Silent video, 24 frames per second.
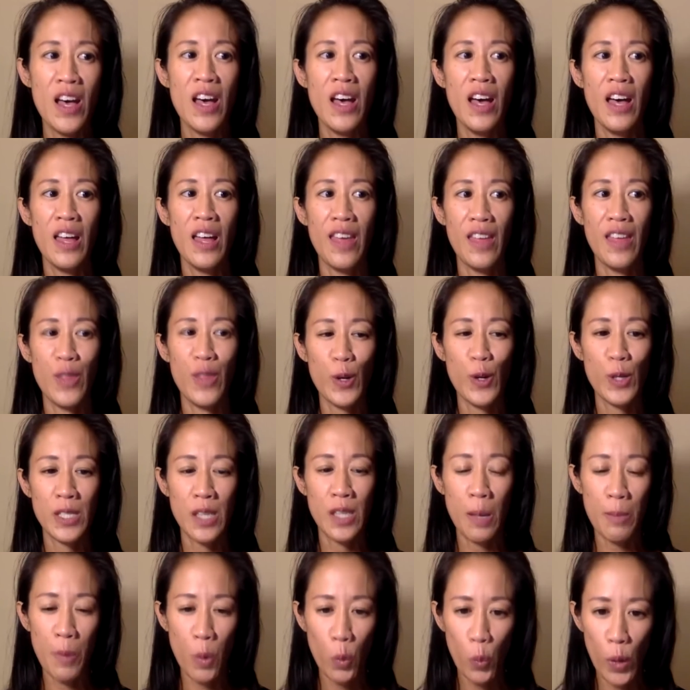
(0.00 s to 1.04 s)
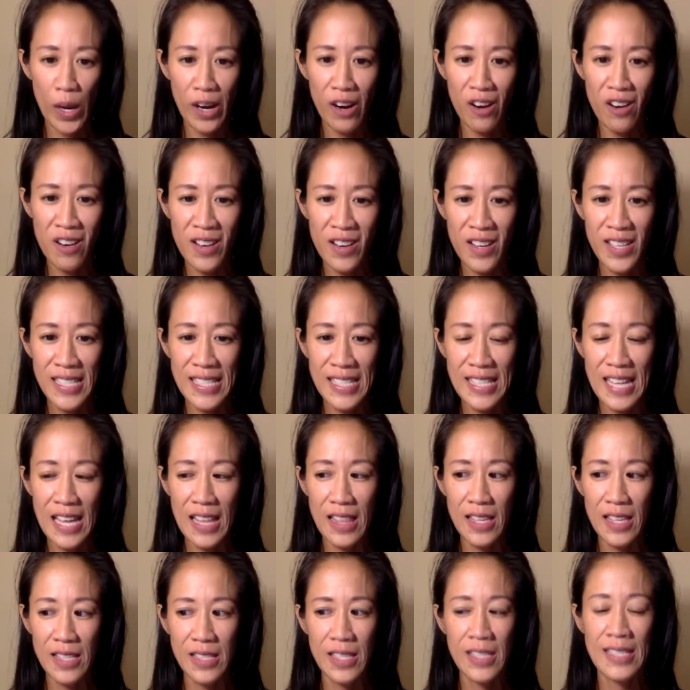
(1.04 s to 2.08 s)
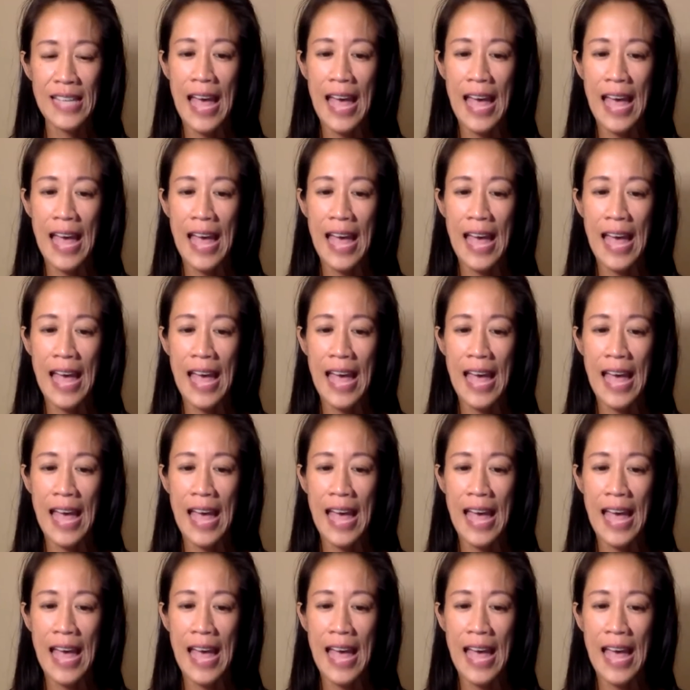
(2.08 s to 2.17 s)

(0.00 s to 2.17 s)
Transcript: that there's some awareness that this is